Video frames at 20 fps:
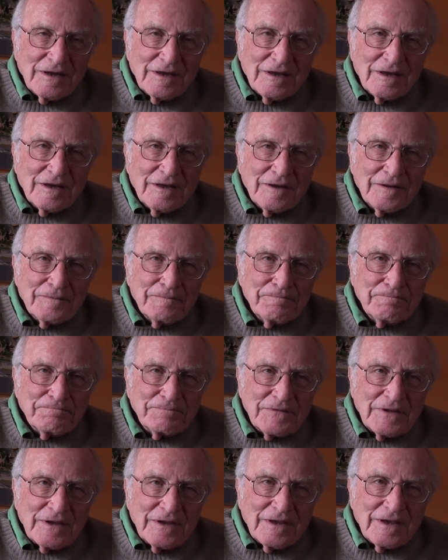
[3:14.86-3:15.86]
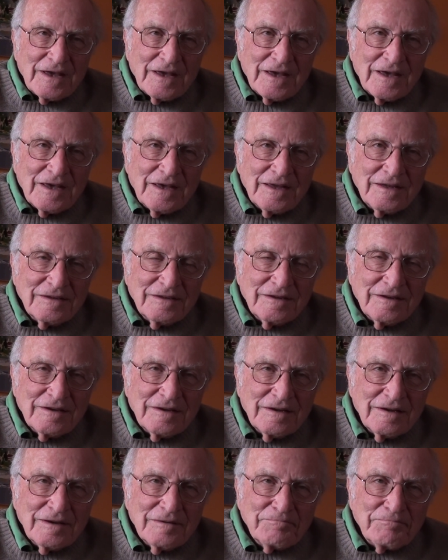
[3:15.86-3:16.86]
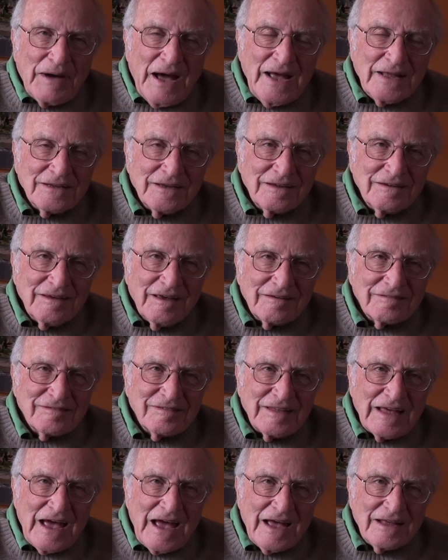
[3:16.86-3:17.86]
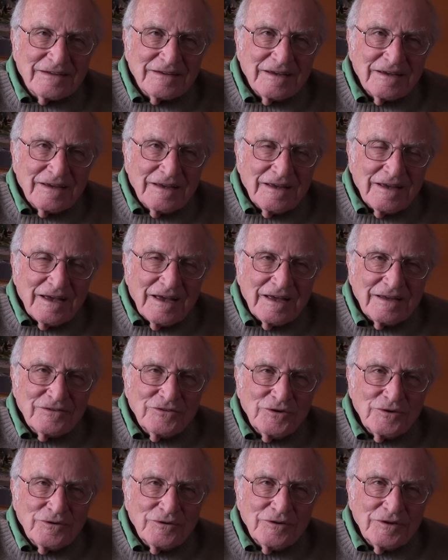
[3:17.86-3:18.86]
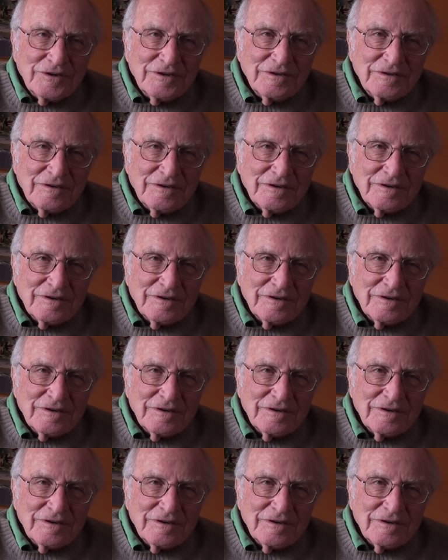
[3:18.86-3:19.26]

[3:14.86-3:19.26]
and pilot test that. And you could